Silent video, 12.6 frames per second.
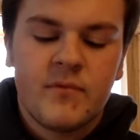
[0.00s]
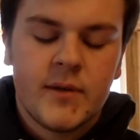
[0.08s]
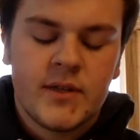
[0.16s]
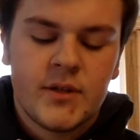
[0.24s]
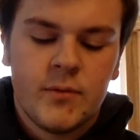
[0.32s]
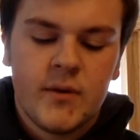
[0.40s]

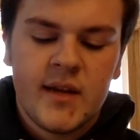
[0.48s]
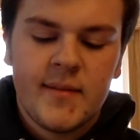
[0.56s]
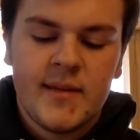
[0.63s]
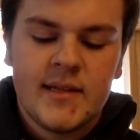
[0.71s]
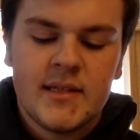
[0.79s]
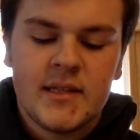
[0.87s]
with 20
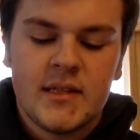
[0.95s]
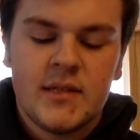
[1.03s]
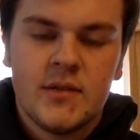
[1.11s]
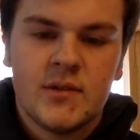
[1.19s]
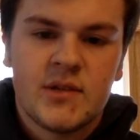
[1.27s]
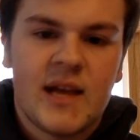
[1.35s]
minutes and
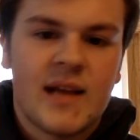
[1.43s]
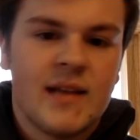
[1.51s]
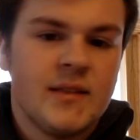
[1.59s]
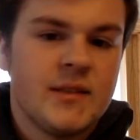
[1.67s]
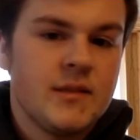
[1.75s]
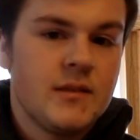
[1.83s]
2 seconds.